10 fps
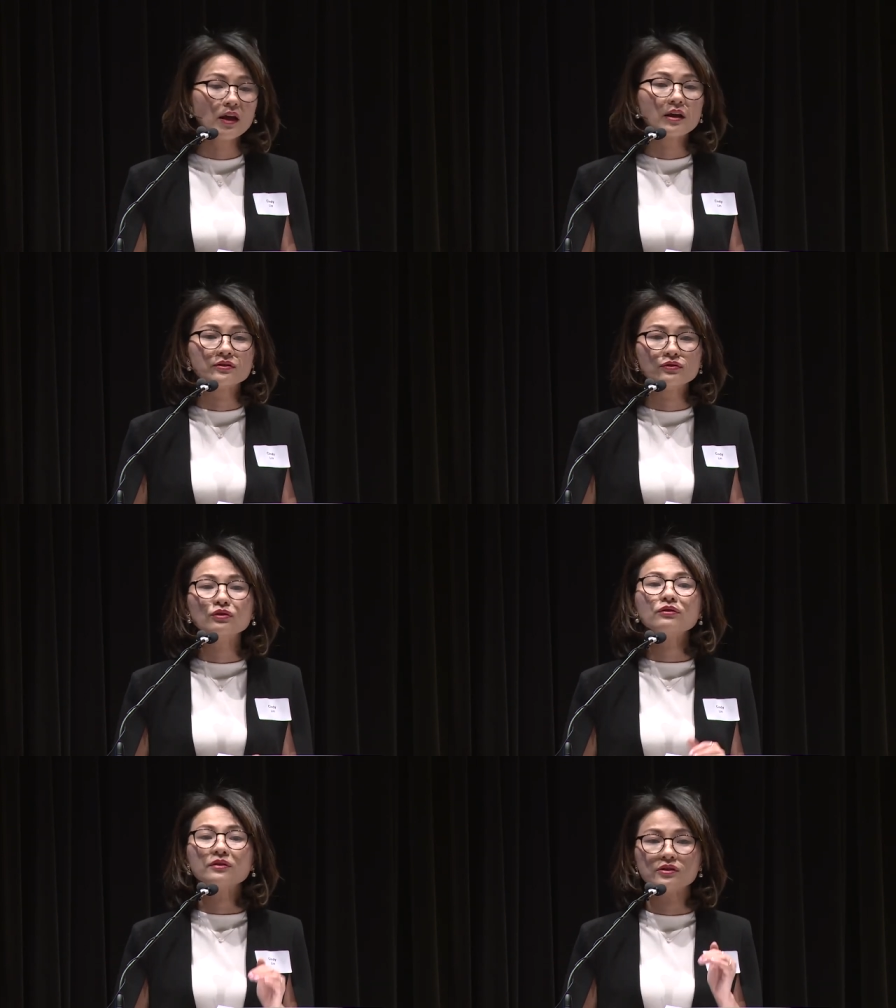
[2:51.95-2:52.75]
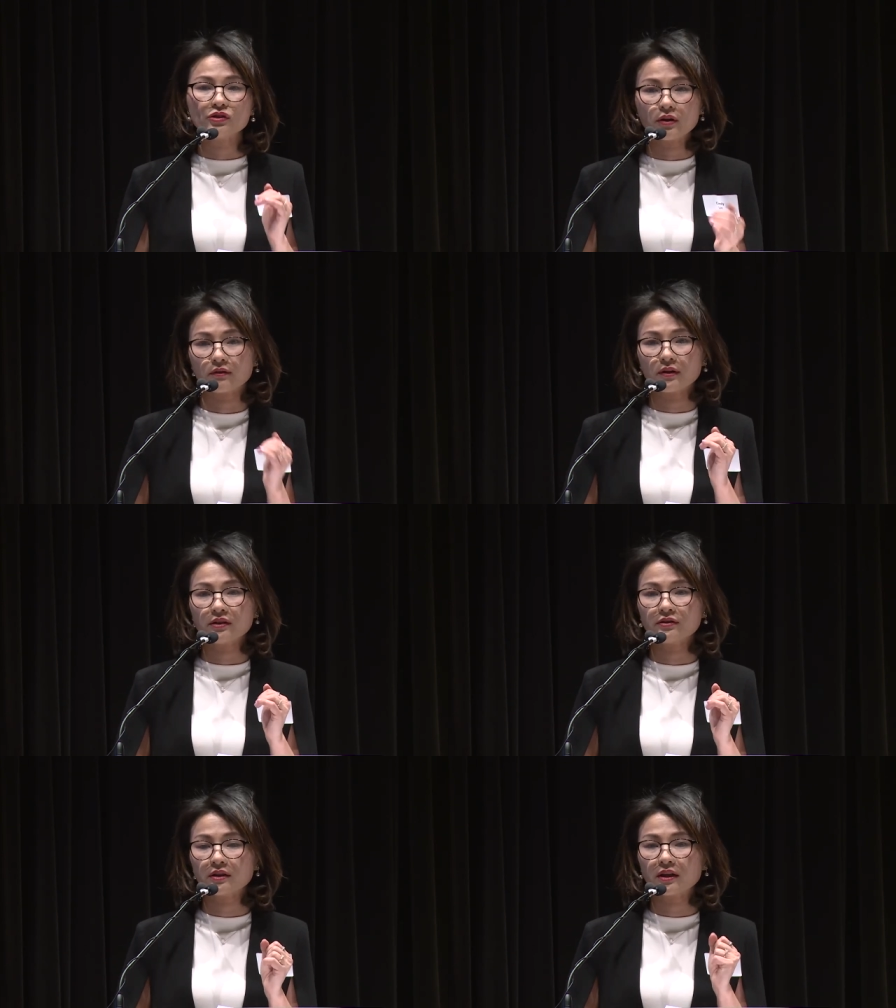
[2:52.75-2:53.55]
Because
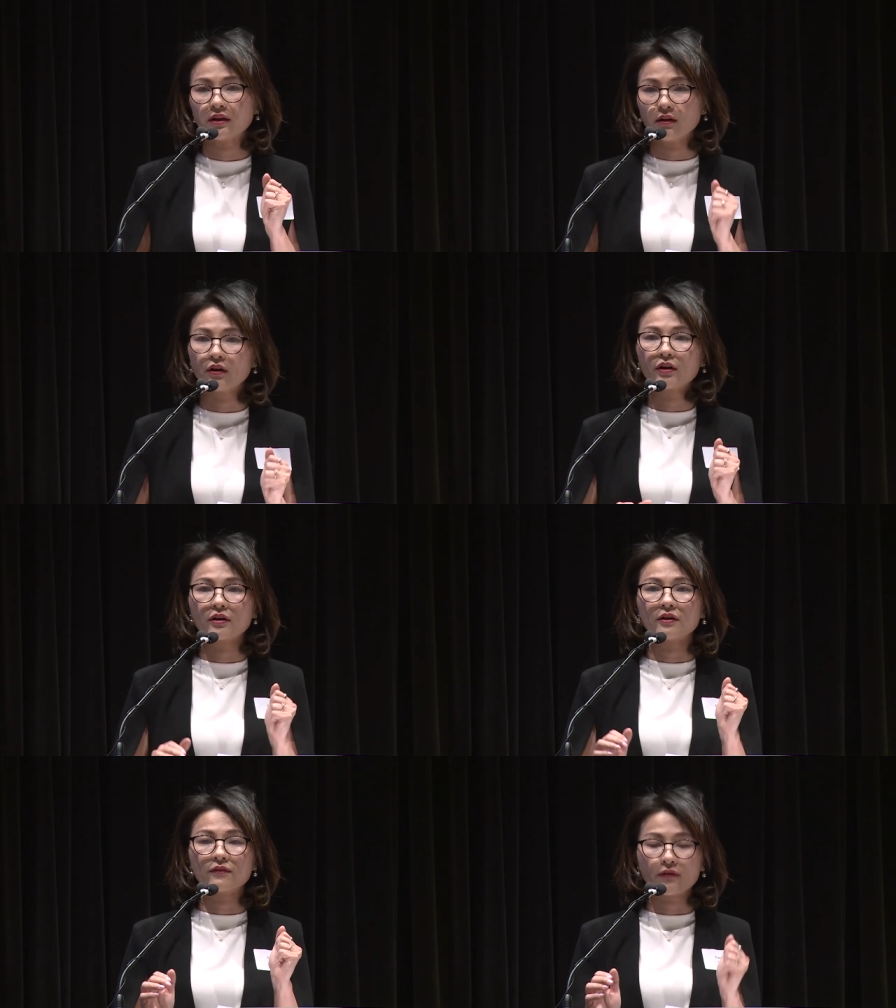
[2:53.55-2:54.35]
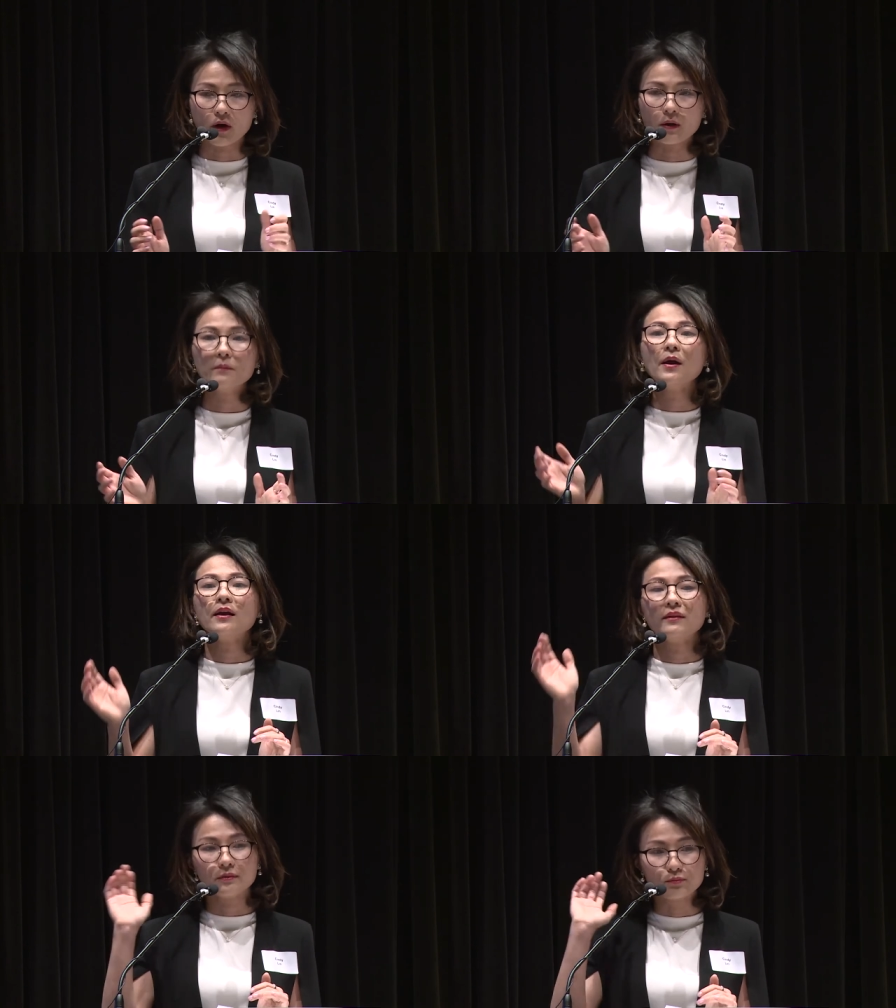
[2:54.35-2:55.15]
neurodegeneration can occur from
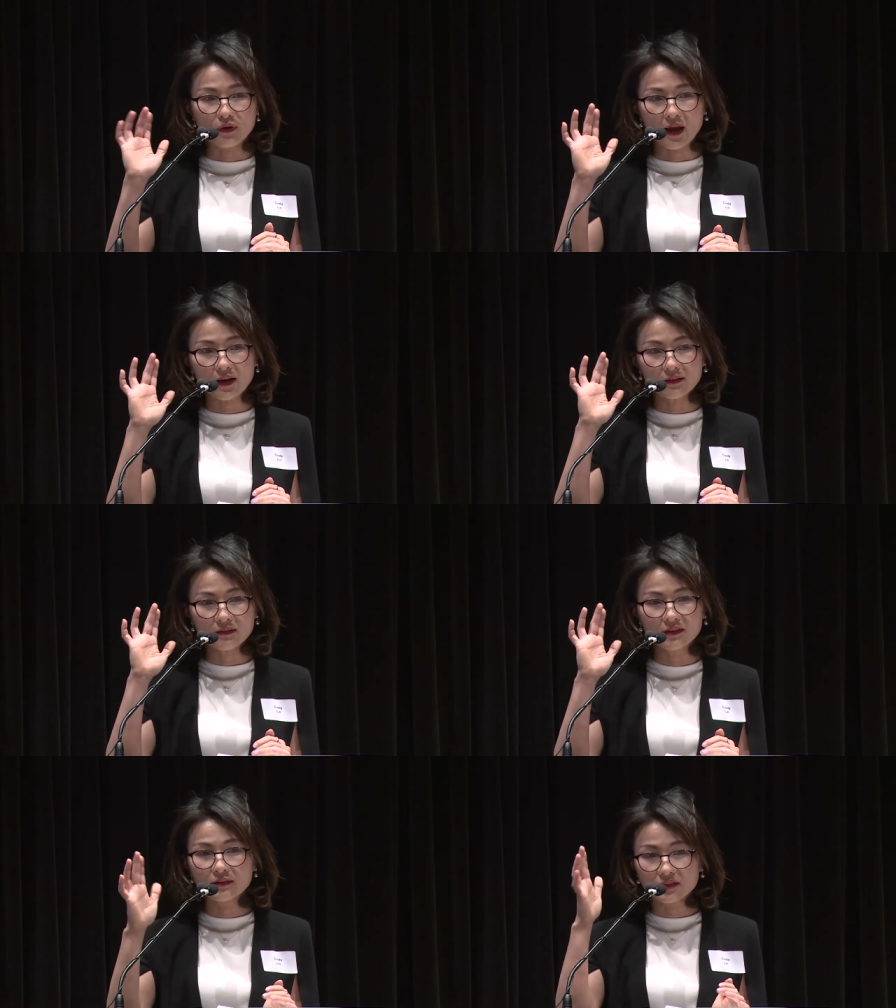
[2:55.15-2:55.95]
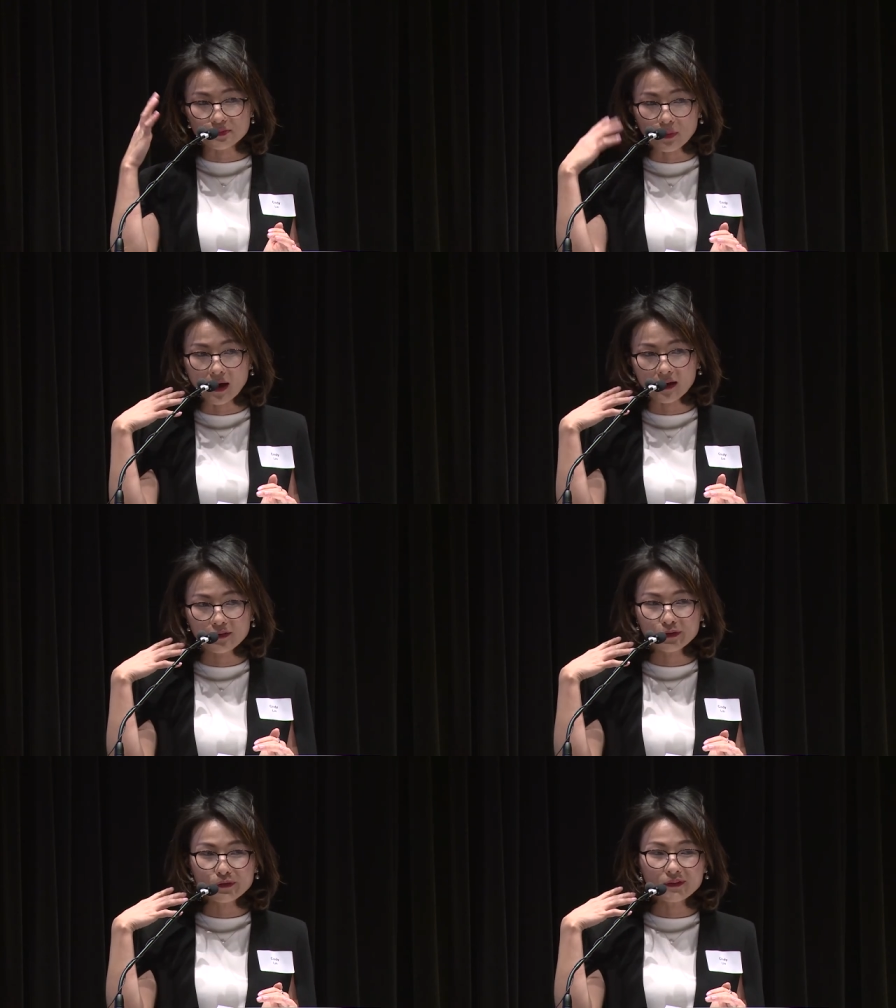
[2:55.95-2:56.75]
the brain the
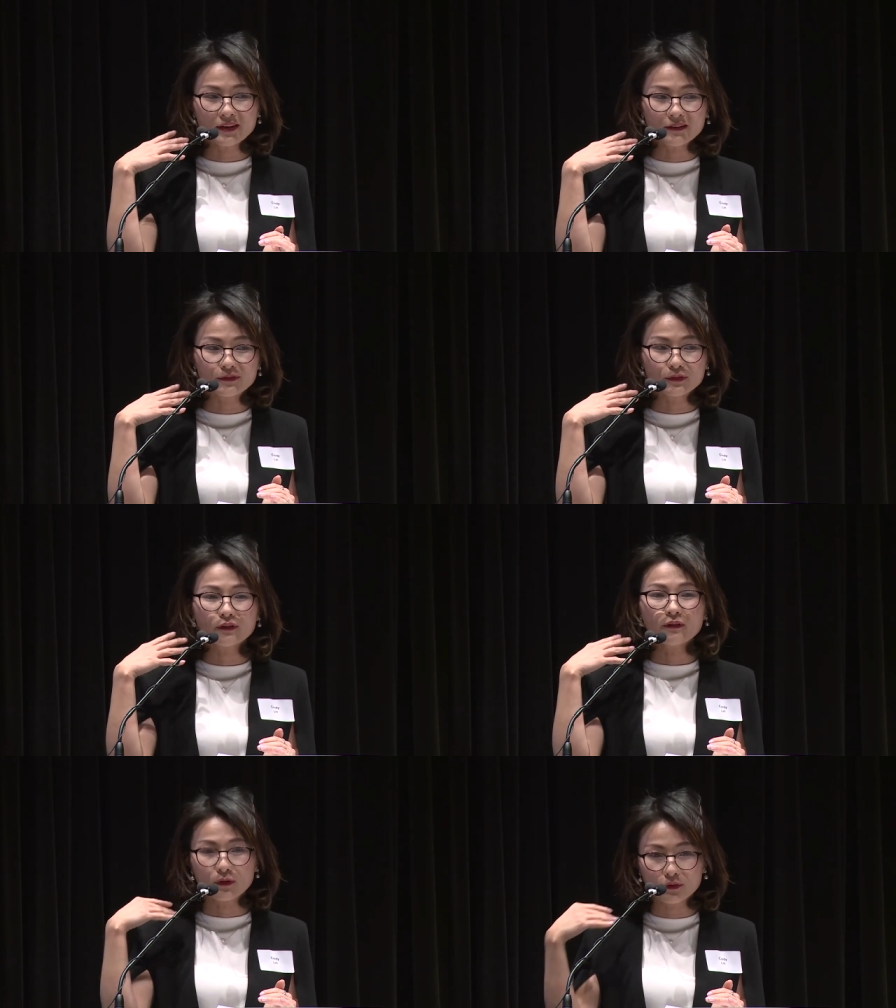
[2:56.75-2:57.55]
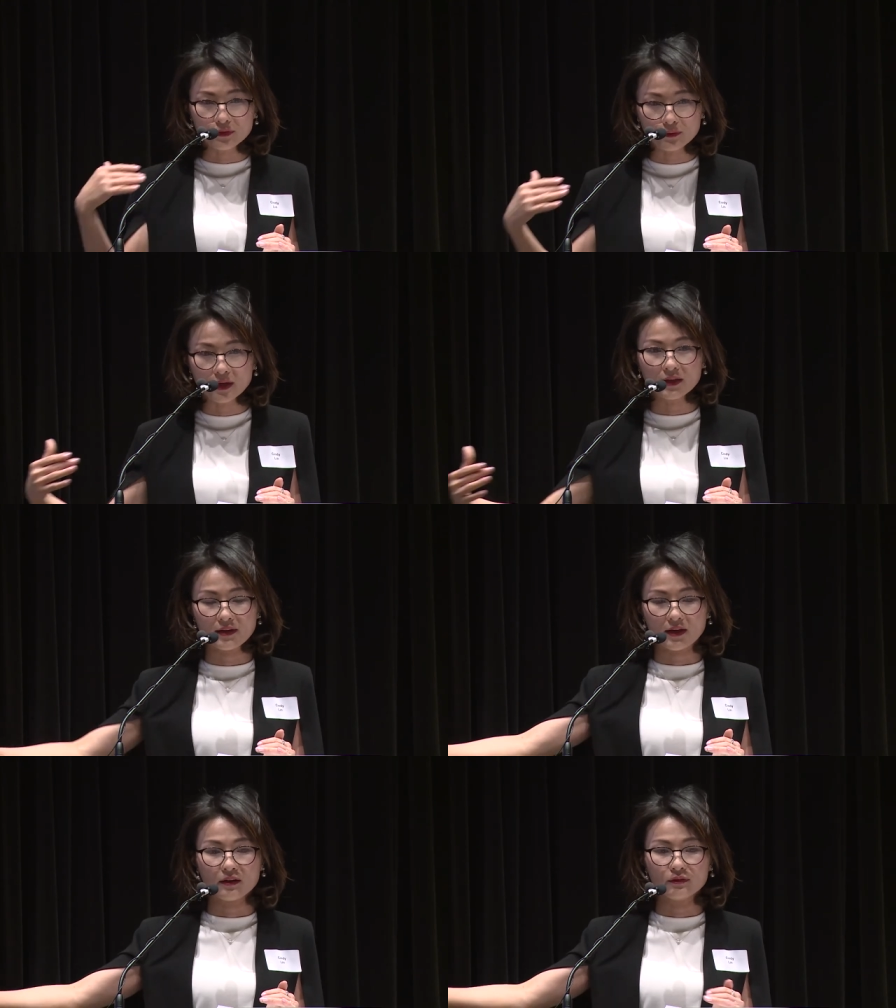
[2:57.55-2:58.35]
spinal level all the way
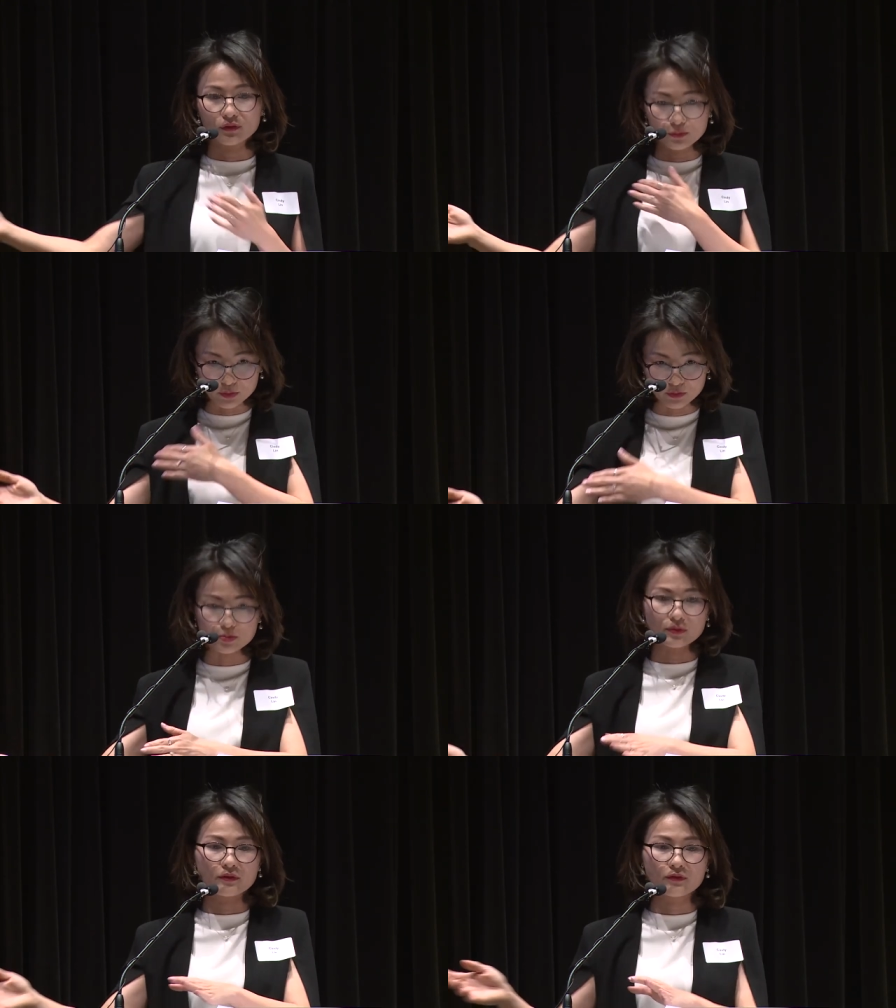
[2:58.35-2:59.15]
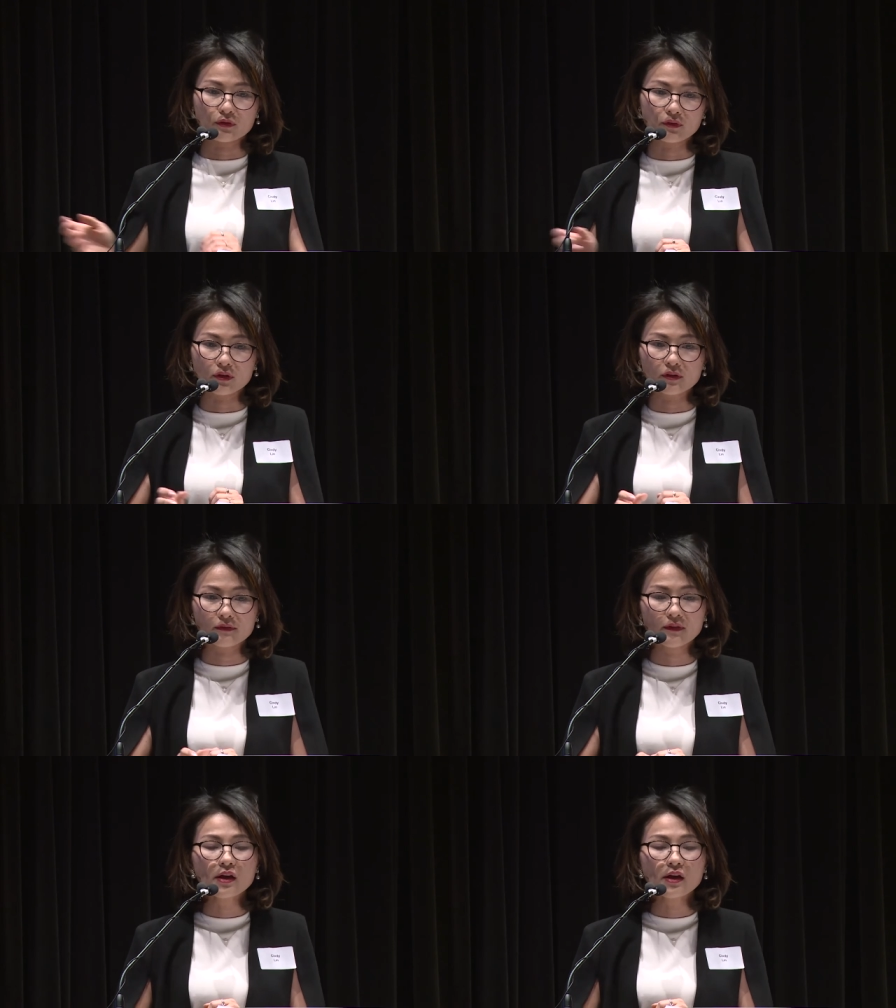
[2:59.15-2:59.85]
down to peripheral nerve.